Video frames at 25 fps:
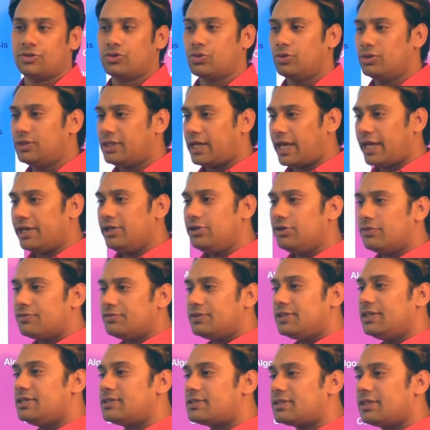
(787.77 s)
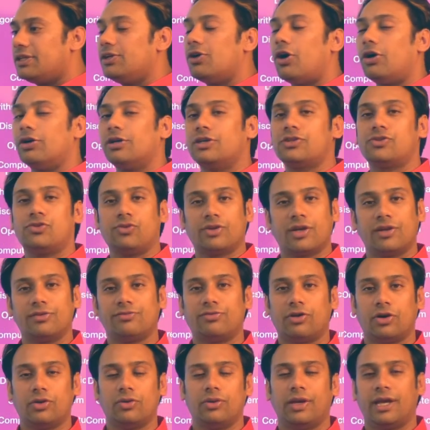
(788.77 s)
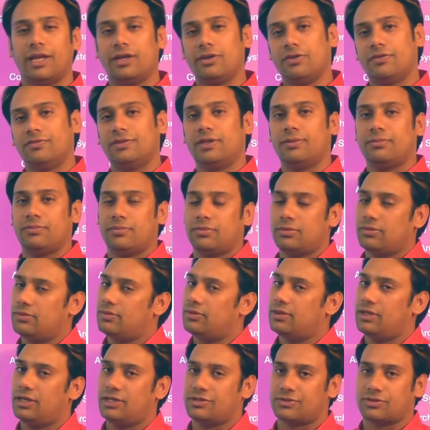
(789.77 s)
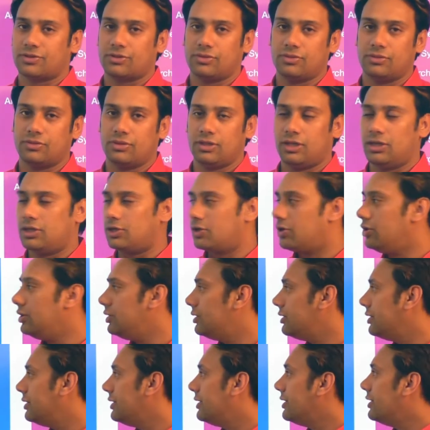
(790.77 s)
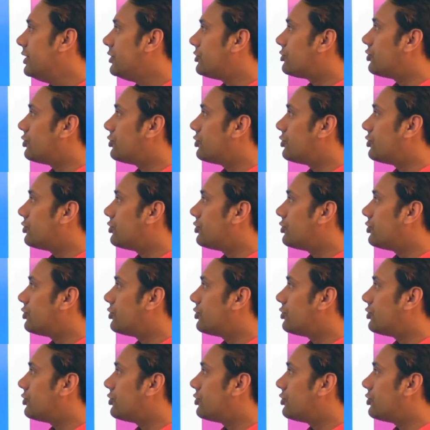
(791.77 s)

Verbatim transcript: So any of these three orders you can follow, any of them is uh, good.